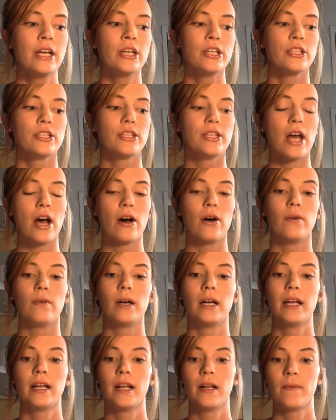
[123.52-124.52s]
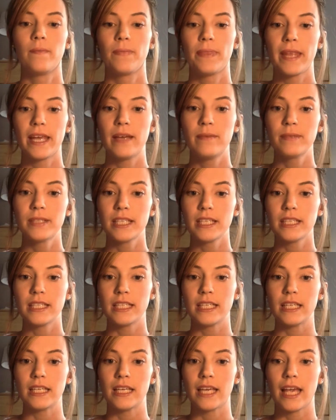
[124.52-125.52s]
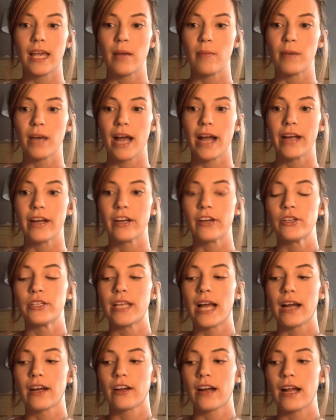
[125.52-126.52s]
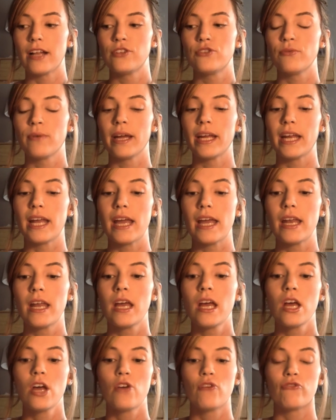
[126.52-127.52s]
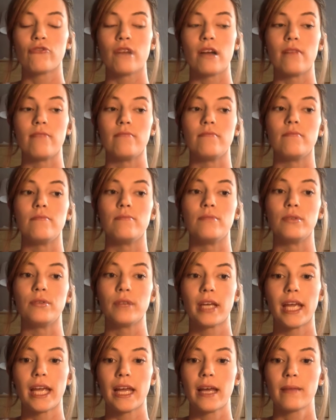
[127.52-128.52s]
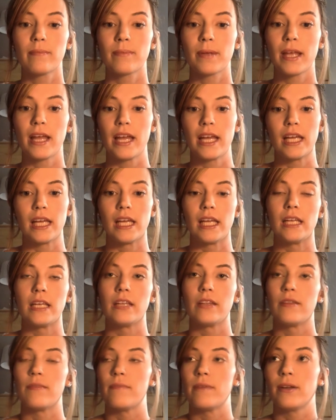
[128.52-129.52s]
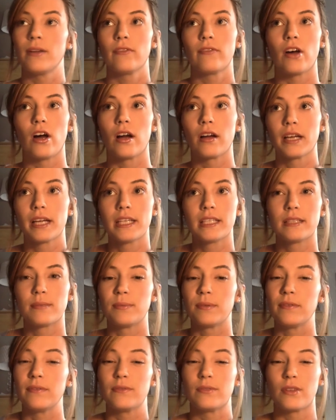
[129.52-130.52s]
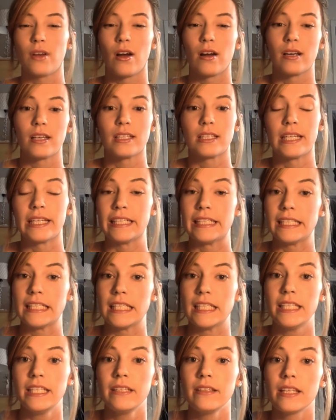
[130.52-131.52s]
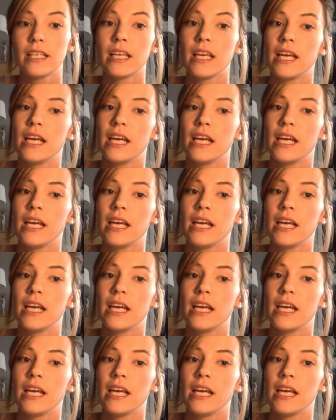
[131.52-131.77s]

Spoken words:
So MCT, Camp Geiger, Zach graduated from boot camp in the middle of August. I believe it was August 19th.